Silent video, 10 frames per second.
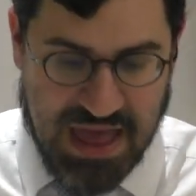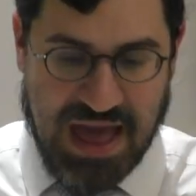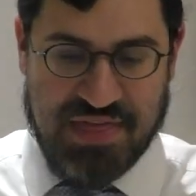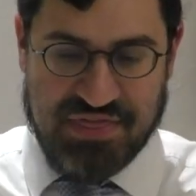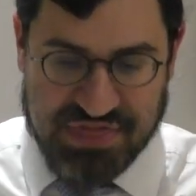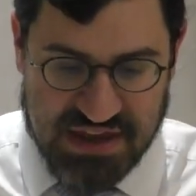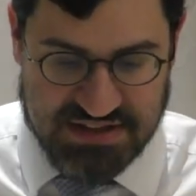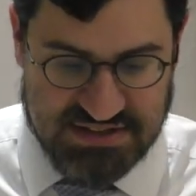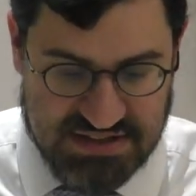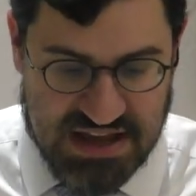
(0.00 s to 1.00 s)
And
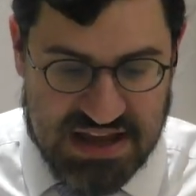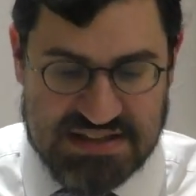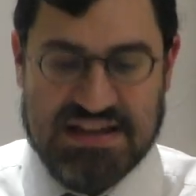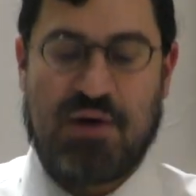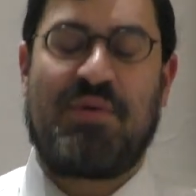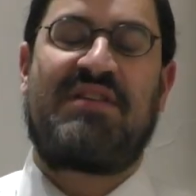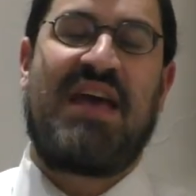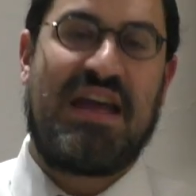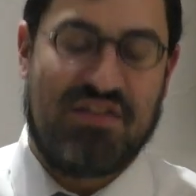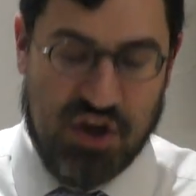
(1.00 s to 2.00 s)
this is how we
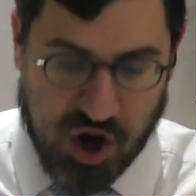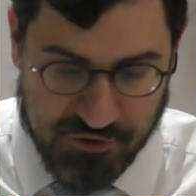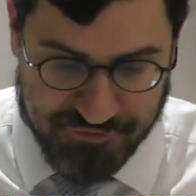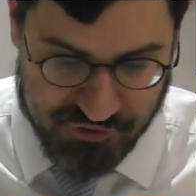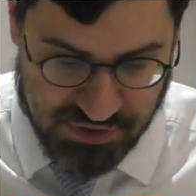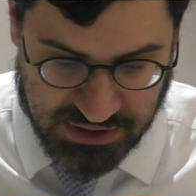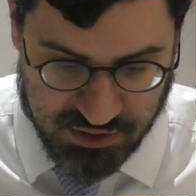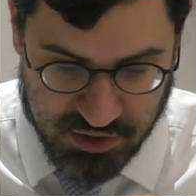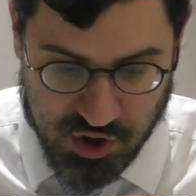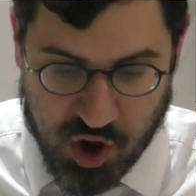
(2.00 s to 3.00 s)
take the offering
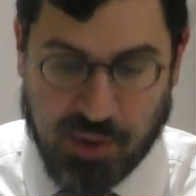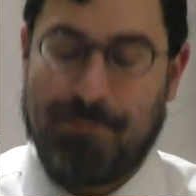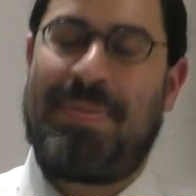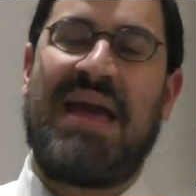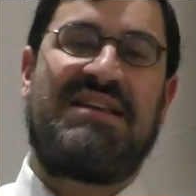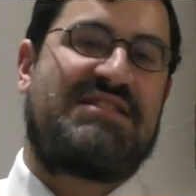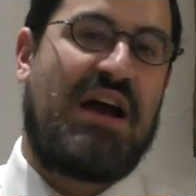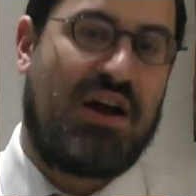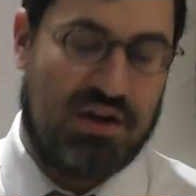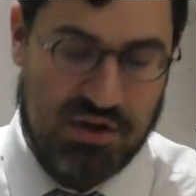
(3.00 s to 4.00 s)
on
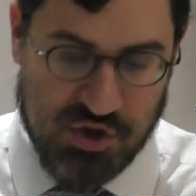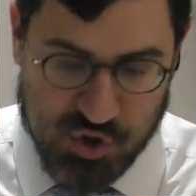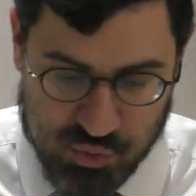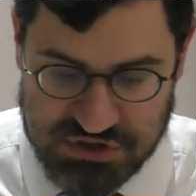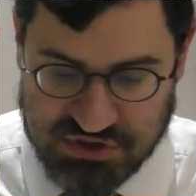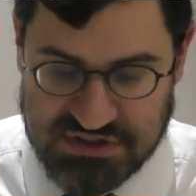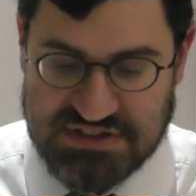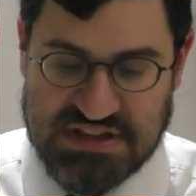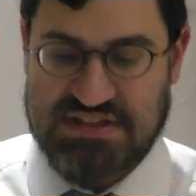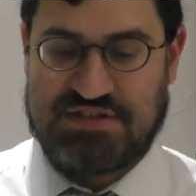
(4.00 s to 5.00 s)
Pesach, which
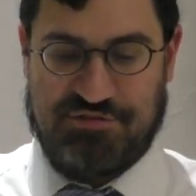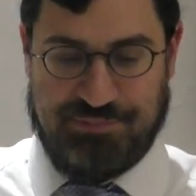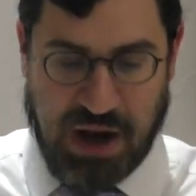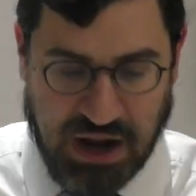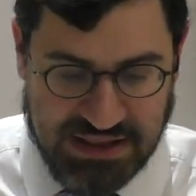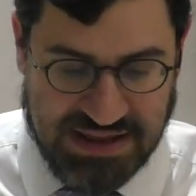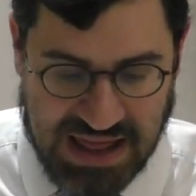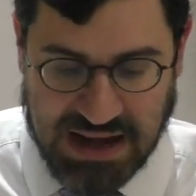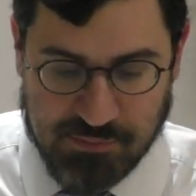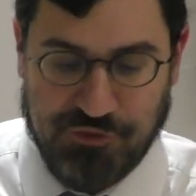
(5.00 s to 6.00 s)
consists of barley and
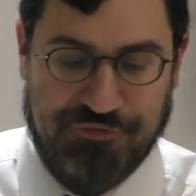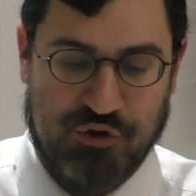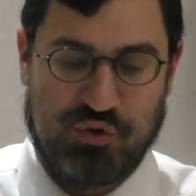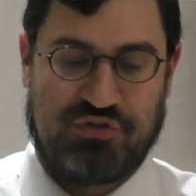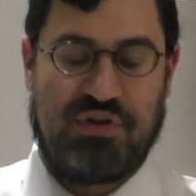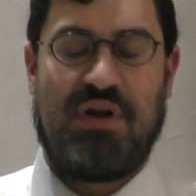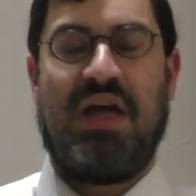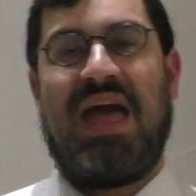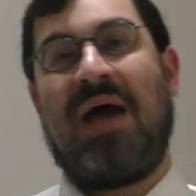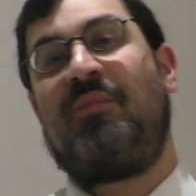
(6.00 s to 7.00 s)
animal food,
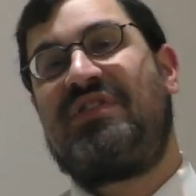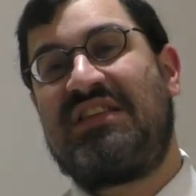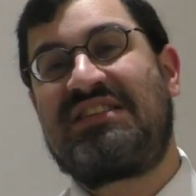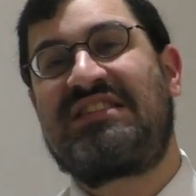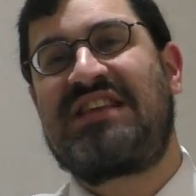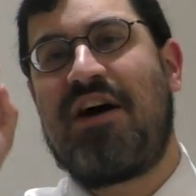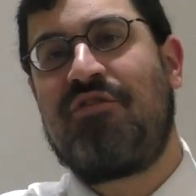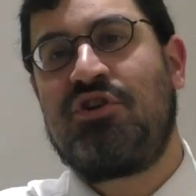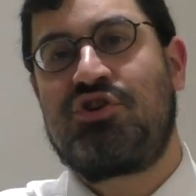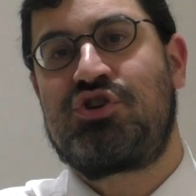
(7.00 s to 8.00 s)
and within
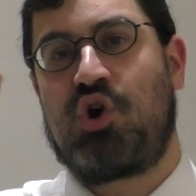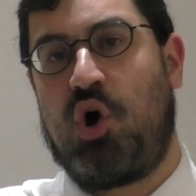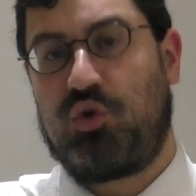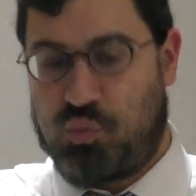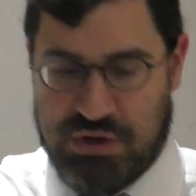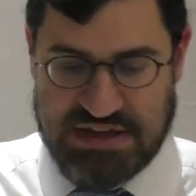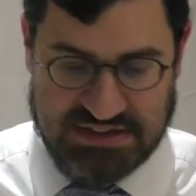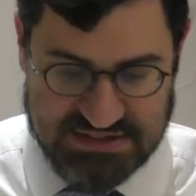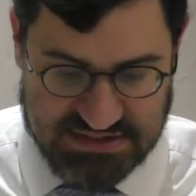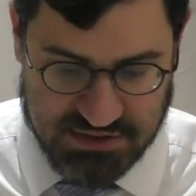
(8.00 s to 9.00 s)
7 short
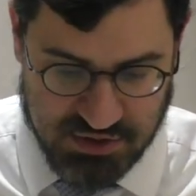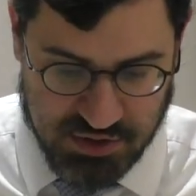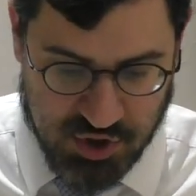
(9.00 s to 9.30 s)
weeks,